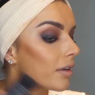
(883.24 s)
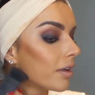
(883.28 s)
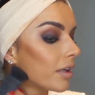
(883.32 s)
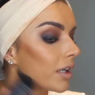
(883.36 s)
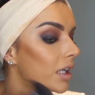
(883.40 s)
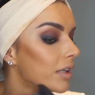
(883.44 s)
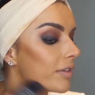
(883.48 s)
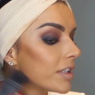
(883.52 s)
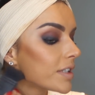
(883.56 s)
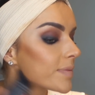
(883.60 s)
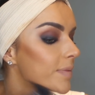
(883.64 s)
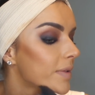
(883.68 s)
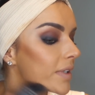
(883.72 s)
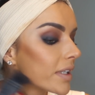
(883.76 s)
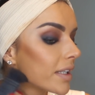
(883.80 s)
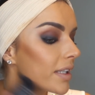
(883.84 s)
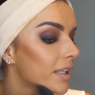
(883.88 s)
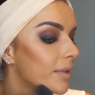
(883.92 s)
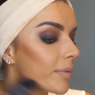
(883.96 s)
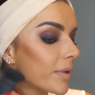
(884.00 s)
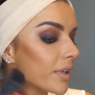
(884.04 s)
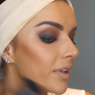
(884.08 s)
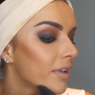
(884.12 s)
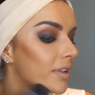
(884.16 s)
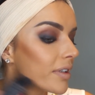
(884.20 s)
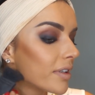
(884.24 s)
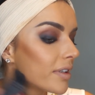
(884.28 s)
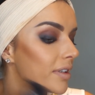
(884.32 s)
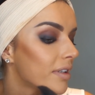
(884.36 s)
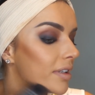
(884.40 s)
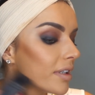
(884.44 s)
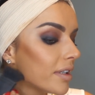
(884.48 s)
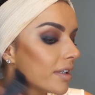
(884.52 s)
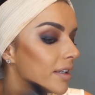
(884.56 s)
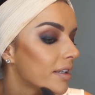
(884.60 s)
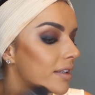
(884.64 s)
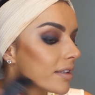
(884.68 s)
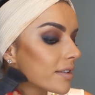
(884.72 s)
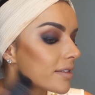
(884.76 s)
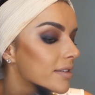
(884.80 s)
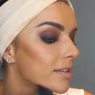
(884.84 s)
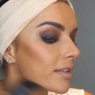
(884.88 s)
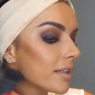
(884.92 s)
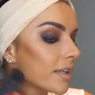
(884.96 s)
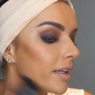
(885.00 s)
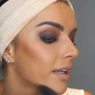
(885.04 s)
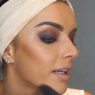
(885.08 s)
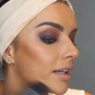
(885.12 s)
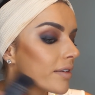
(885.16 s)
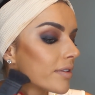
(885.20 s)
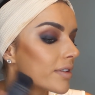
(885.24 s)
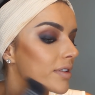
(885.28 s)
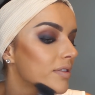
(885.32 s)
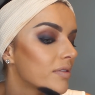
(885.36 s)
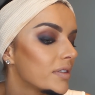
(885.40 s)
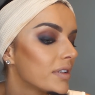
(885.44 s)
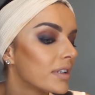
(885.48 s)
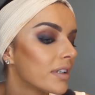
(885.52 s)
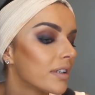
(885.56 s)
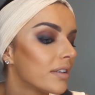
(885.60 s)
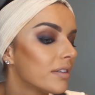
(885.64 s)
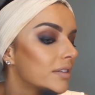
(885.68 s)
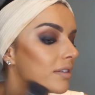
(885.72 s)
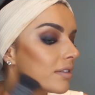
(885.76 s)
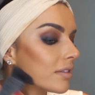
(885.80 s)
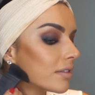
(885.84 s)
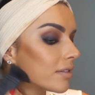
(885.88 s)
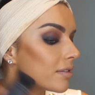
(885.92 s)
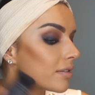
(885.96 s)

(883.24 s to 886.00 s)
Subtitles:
Always put it a little bit underneath here as well.